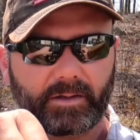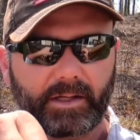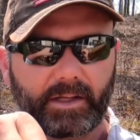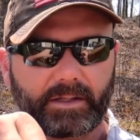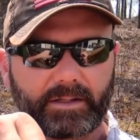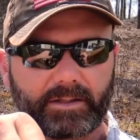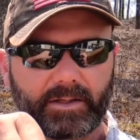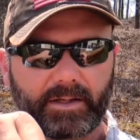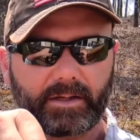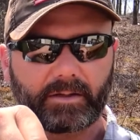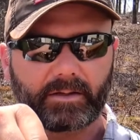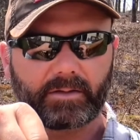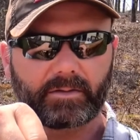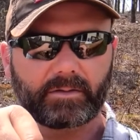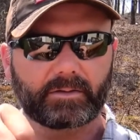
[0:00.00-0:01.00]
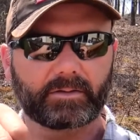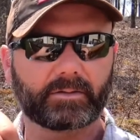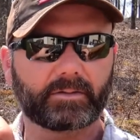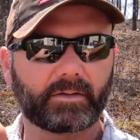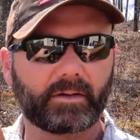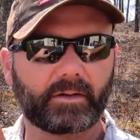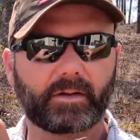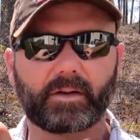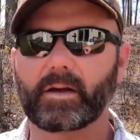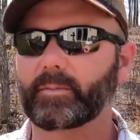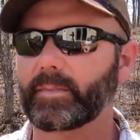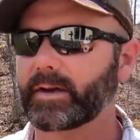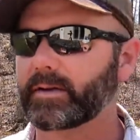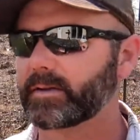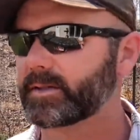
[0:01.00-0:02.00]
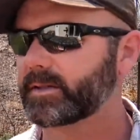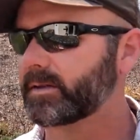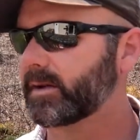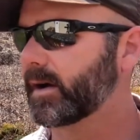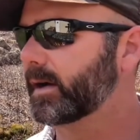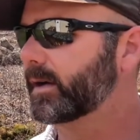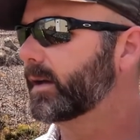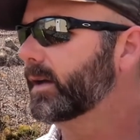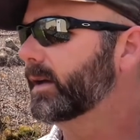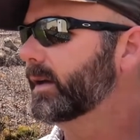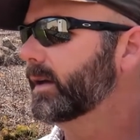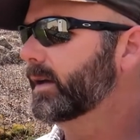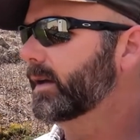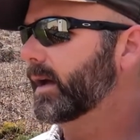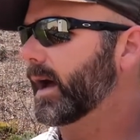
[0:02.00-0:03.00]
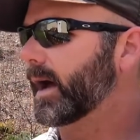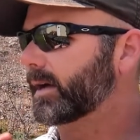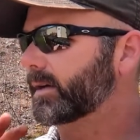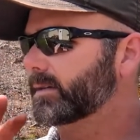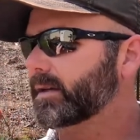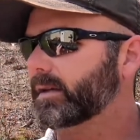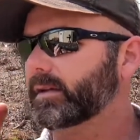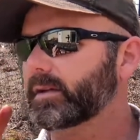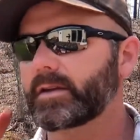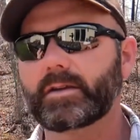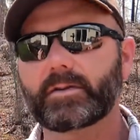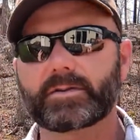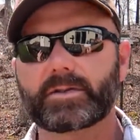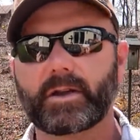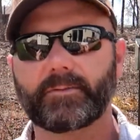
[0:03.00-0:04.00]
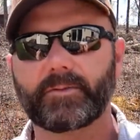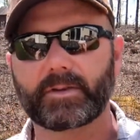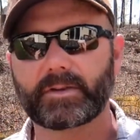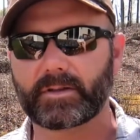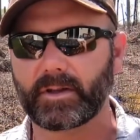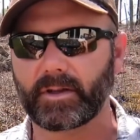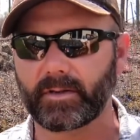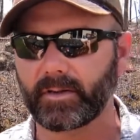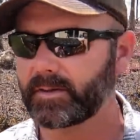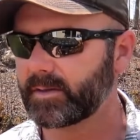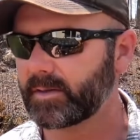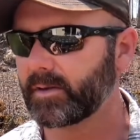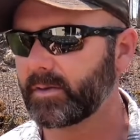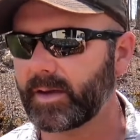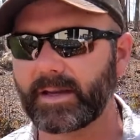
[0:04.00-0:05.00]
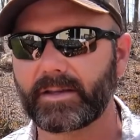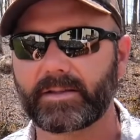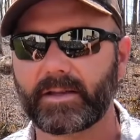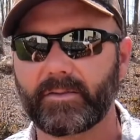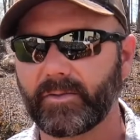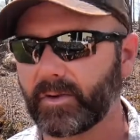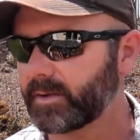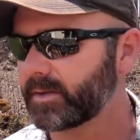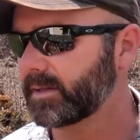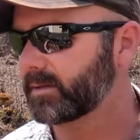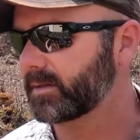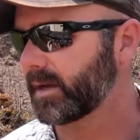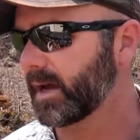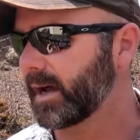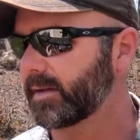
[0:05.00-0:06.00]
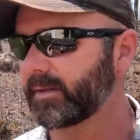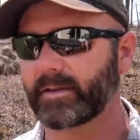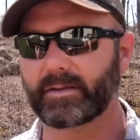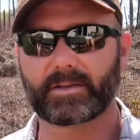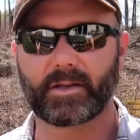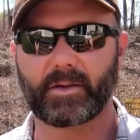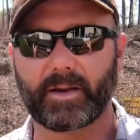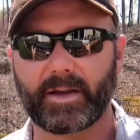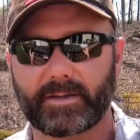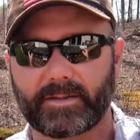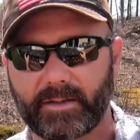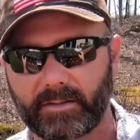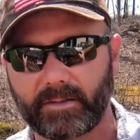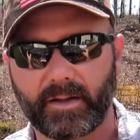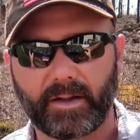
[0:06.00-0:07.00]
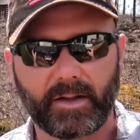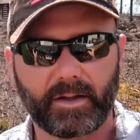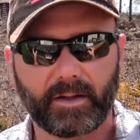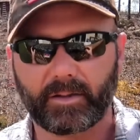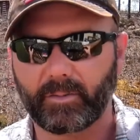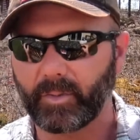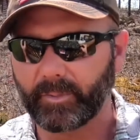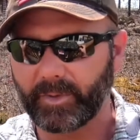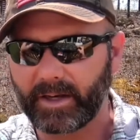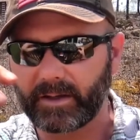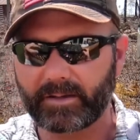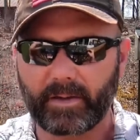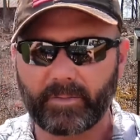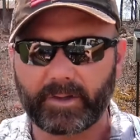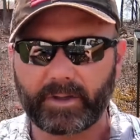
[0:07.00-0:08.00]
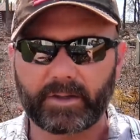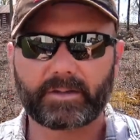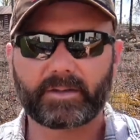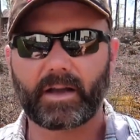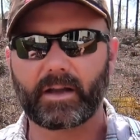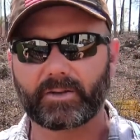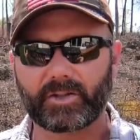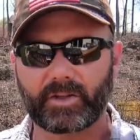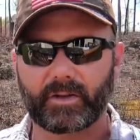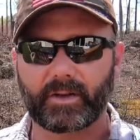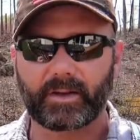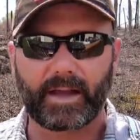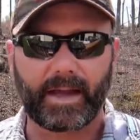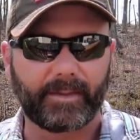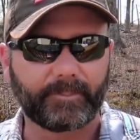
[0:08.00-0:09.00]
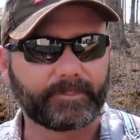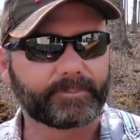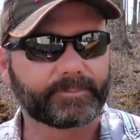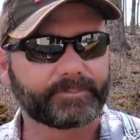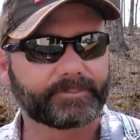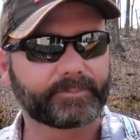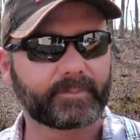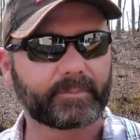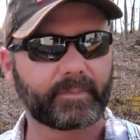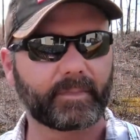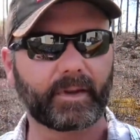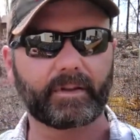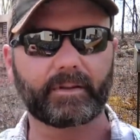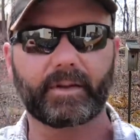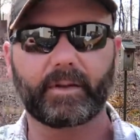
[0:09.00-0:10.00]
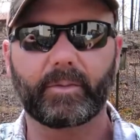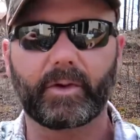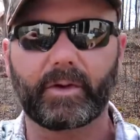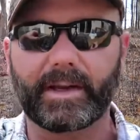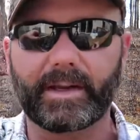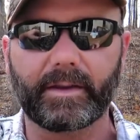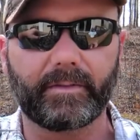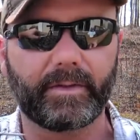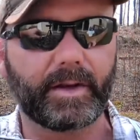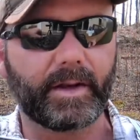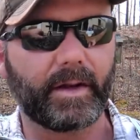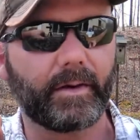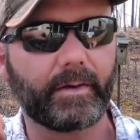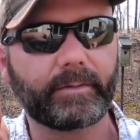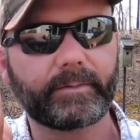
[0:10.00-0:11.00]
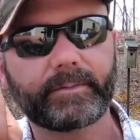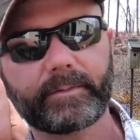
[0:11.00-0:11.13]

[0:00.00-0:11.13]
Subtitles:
get the seed a better start. I can tell a huge difference in the So Easy versus not the So Easy. When we get done with this, I'll show you that, and then we'll end the video.